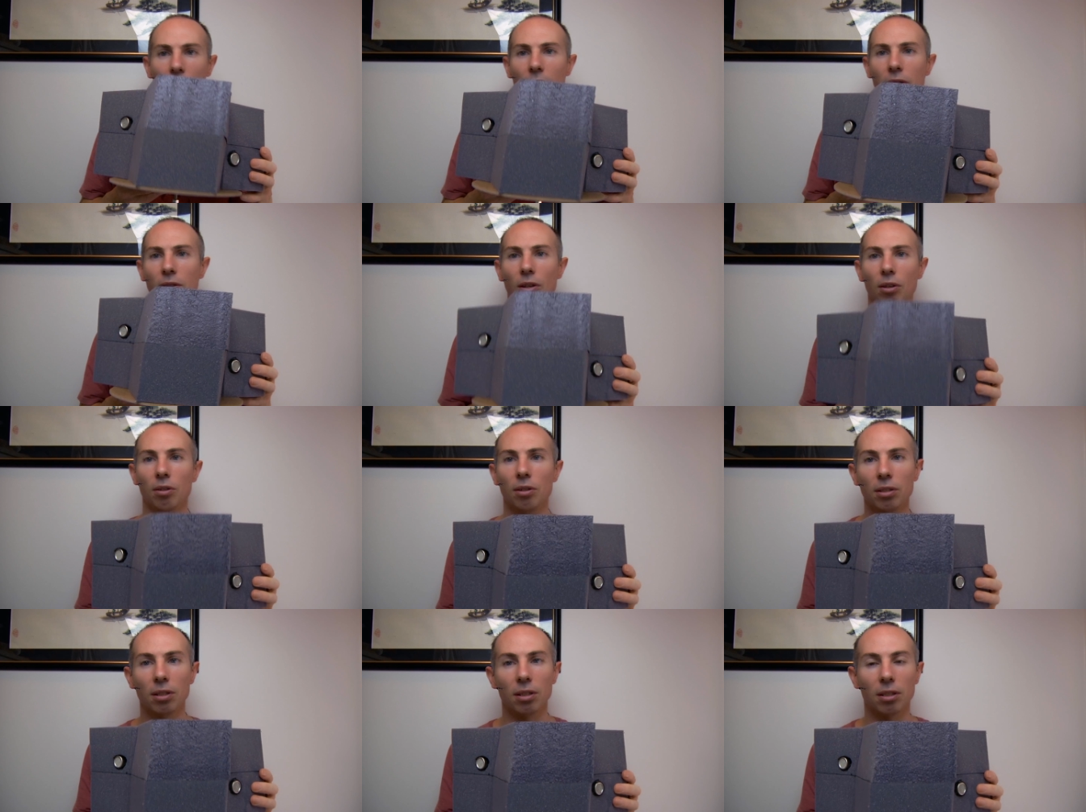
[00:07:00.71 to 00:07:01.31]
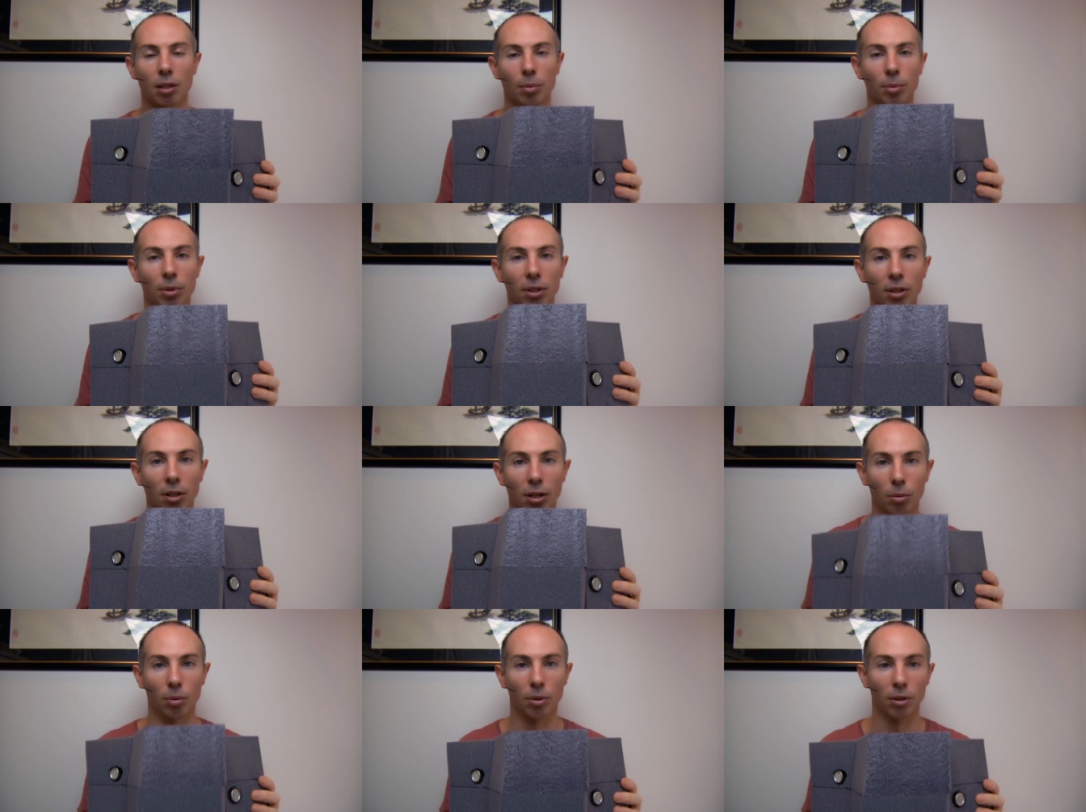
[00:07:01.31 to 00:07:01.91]
So this is something
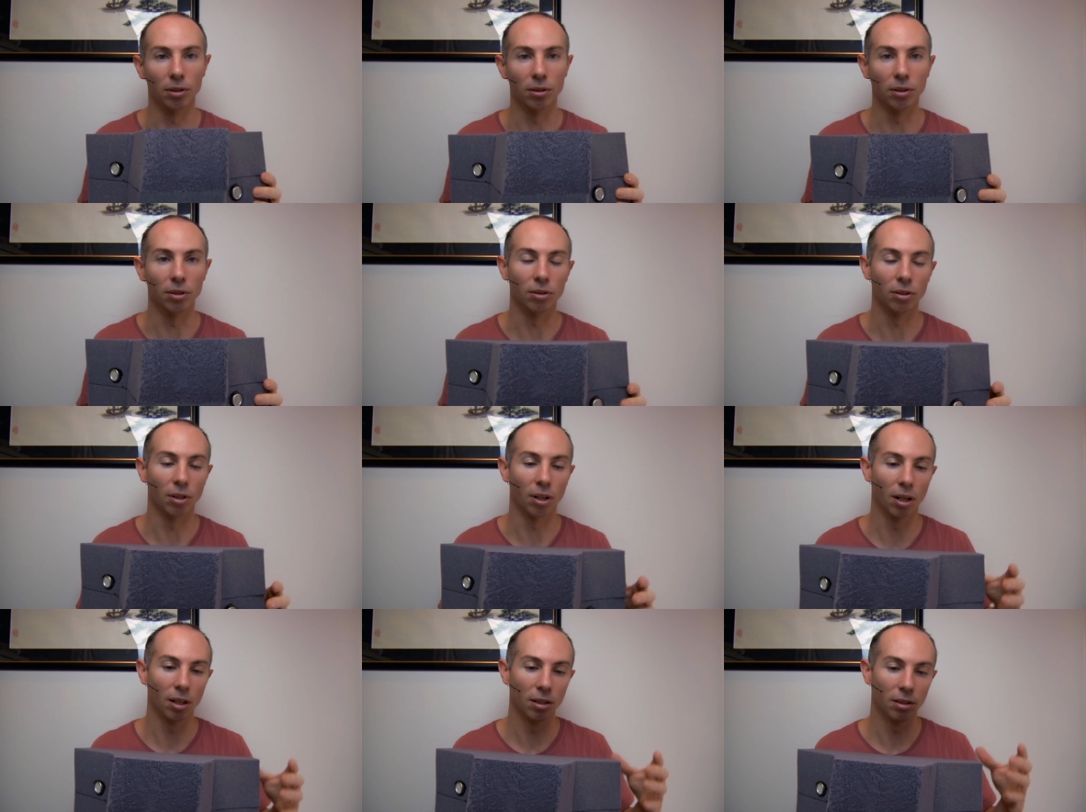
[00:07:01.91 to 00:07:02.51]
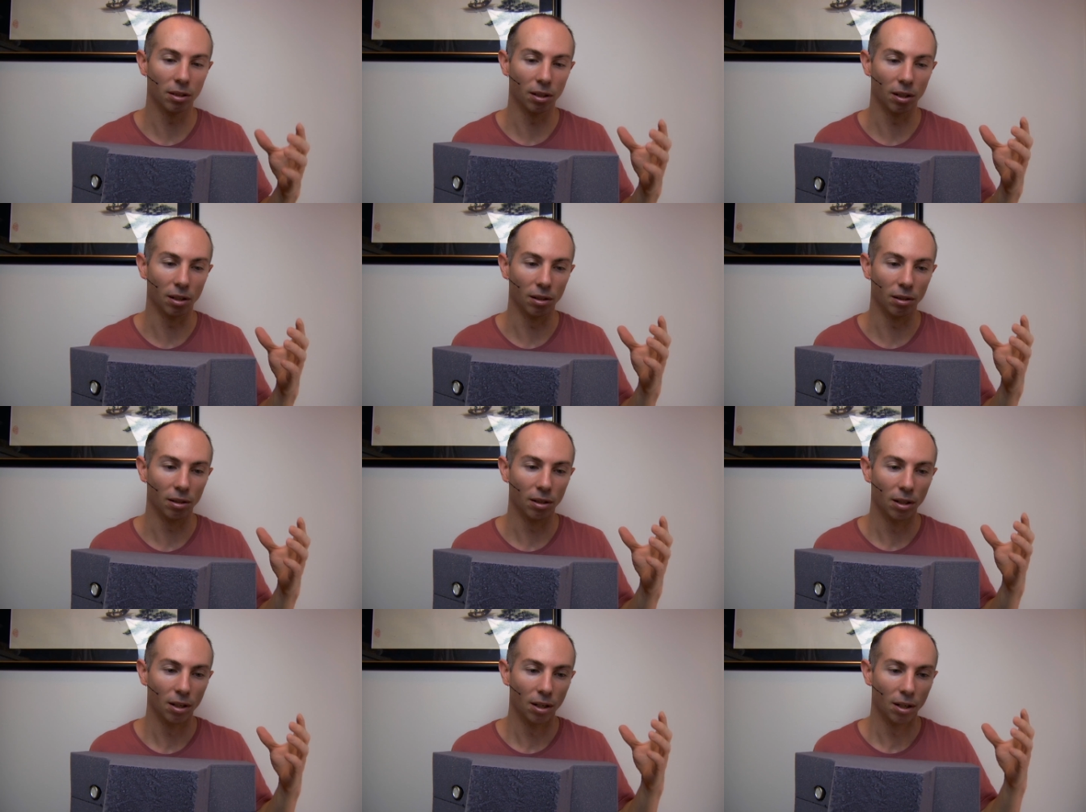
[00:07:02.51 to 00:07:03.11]
that I wanted to try. So
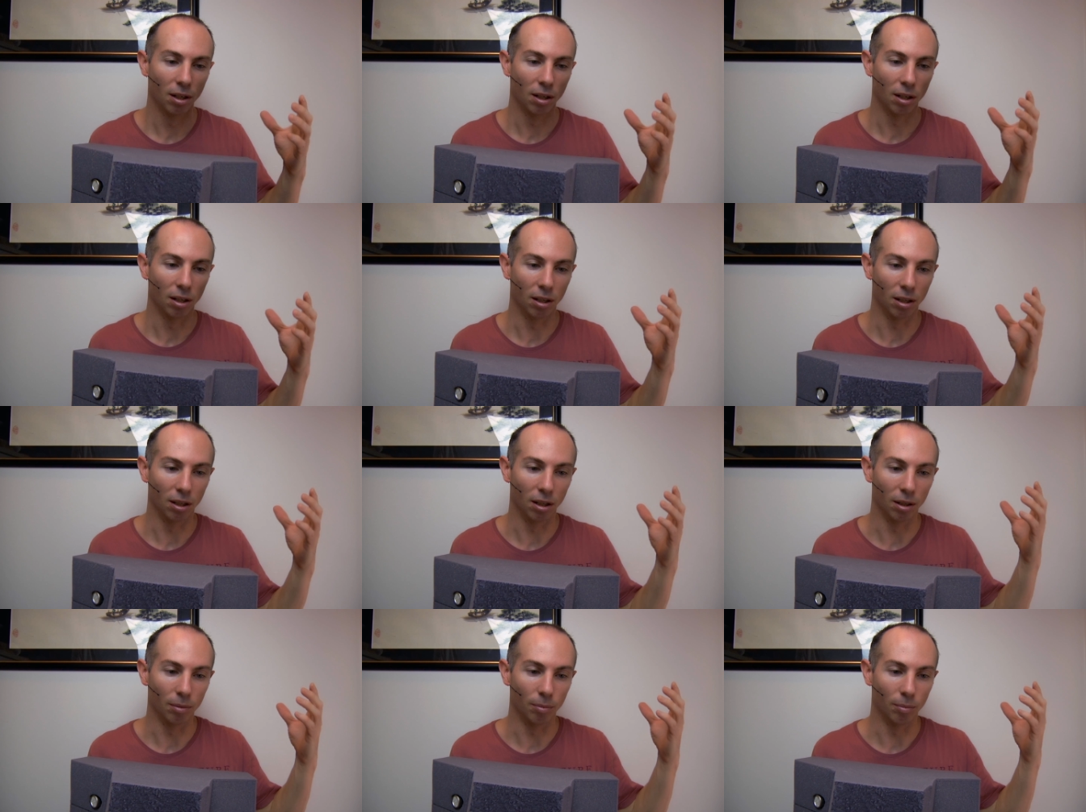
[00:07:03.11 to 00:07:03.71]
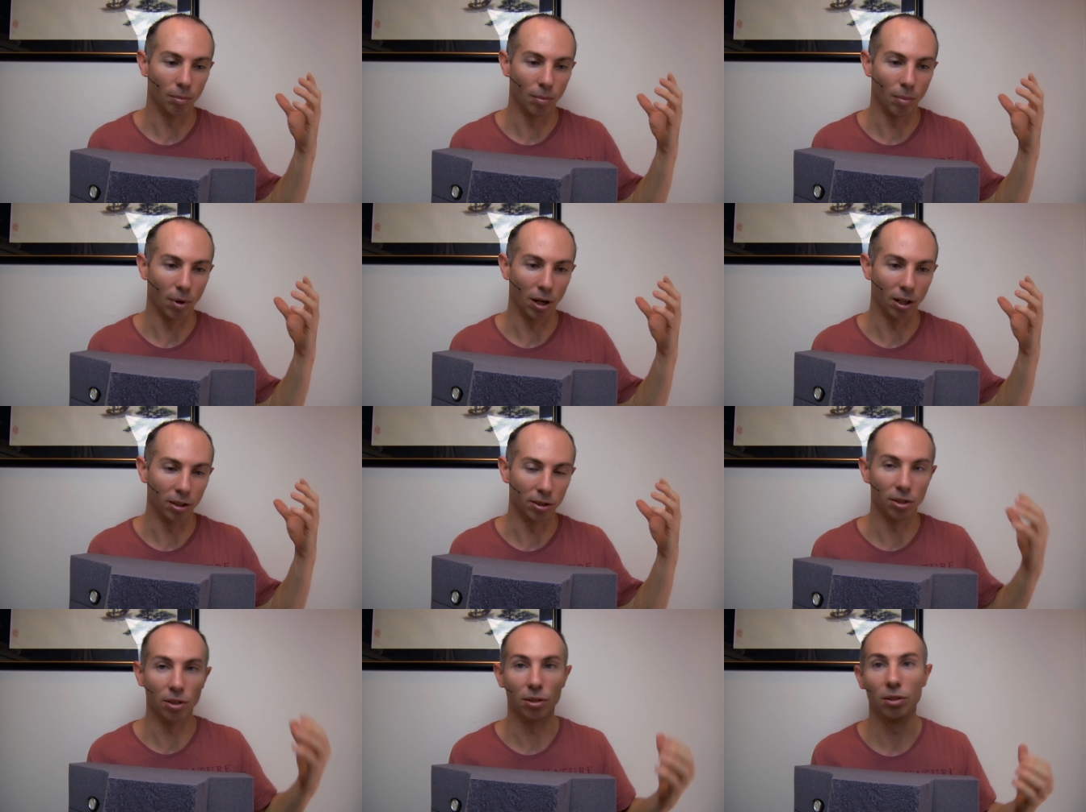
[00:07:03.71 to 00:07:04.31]

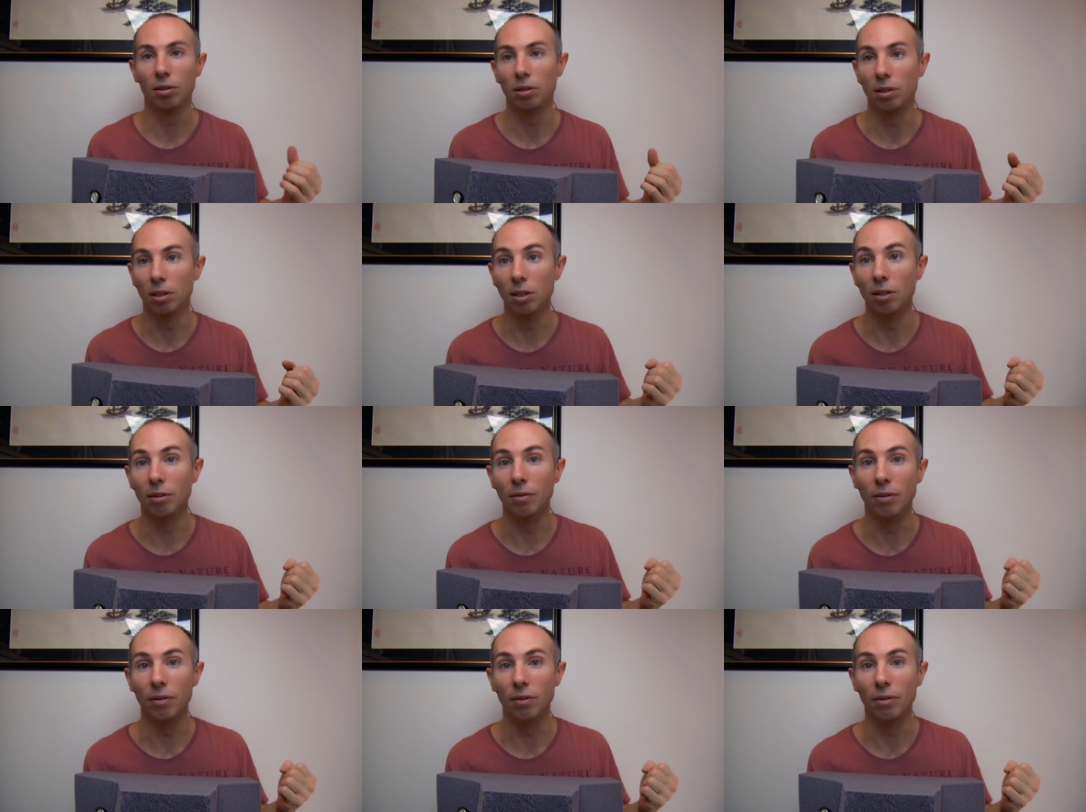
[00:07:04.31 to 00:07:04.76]
I just did a